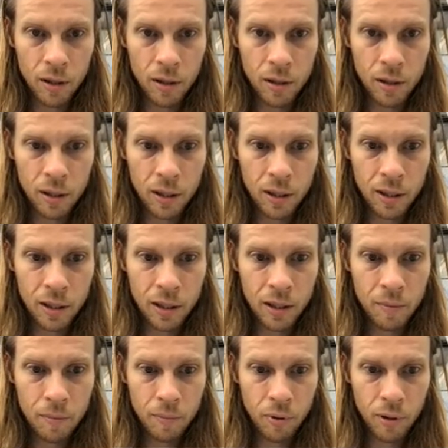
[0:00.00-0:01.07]

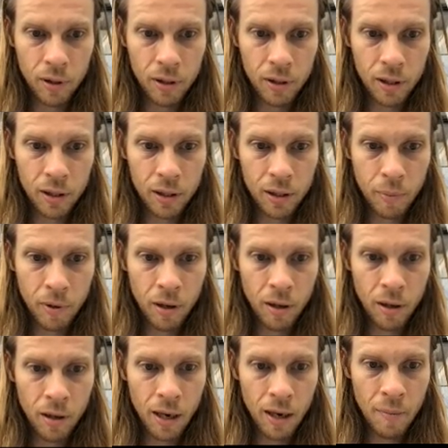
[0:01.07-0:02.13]
16.6
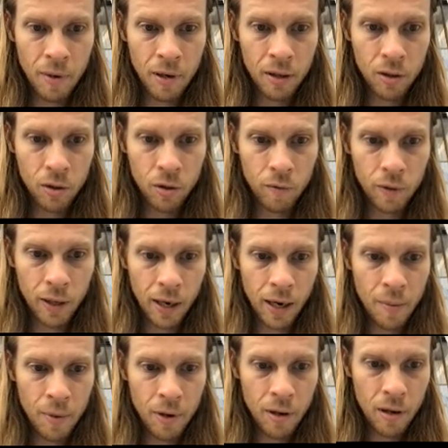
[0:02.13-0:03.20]
bar light minutes over
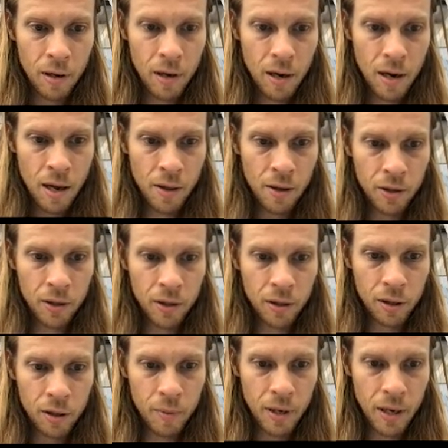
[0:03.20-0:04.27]
gamma. And this is
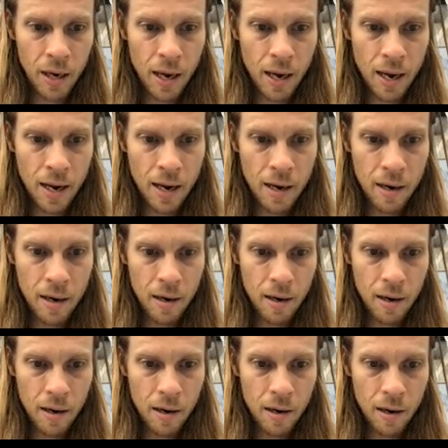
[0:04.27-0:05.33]
going to be 8
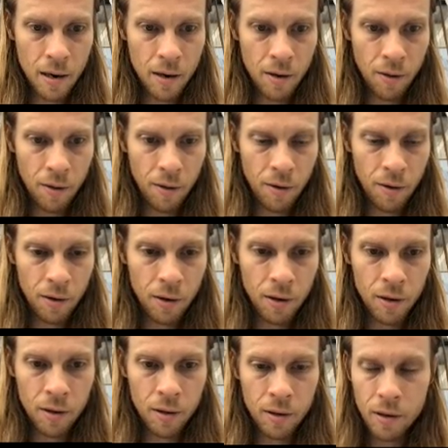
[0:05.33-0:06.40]

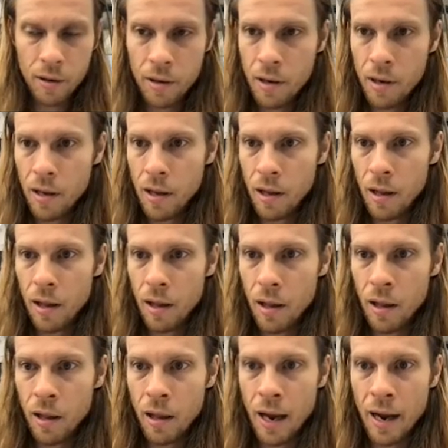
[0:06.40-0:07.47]
1/3
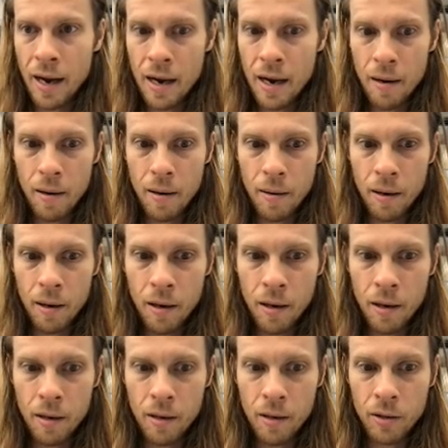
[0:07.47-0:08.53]
light,
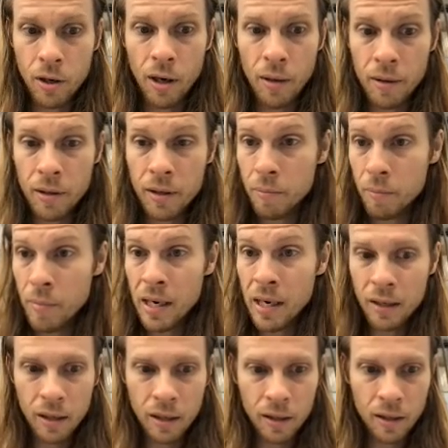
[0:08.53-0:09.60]
sorry, this is
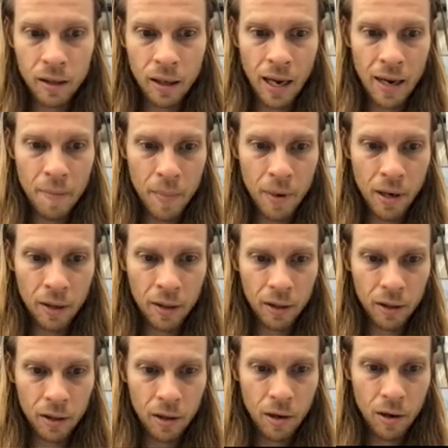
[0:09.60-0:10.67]
minutes and this is light
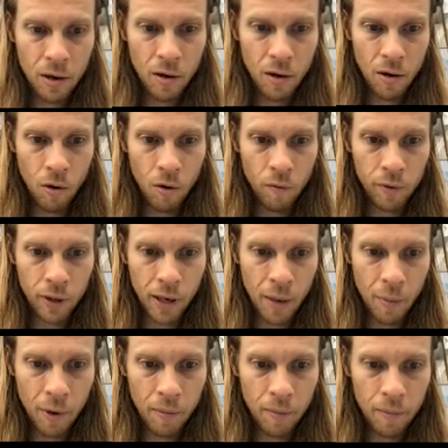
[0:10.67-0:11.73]
minutes over
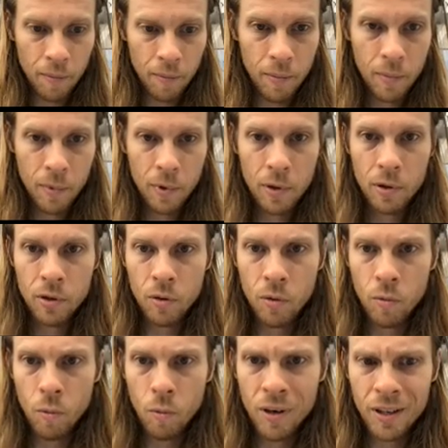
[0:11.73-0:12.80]
gamma. So
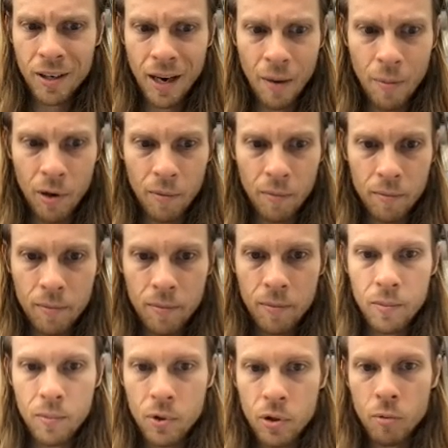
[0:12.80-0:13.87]
what is gamma?
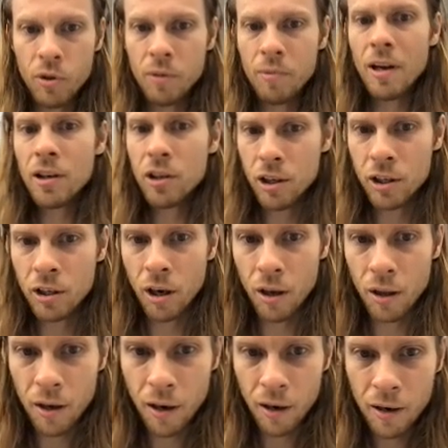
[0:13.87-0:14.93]
So we probably should have
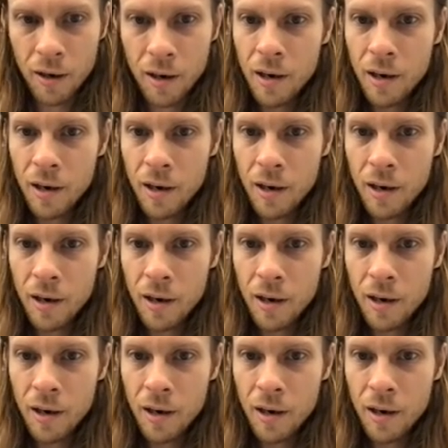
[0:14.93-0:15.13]
started there,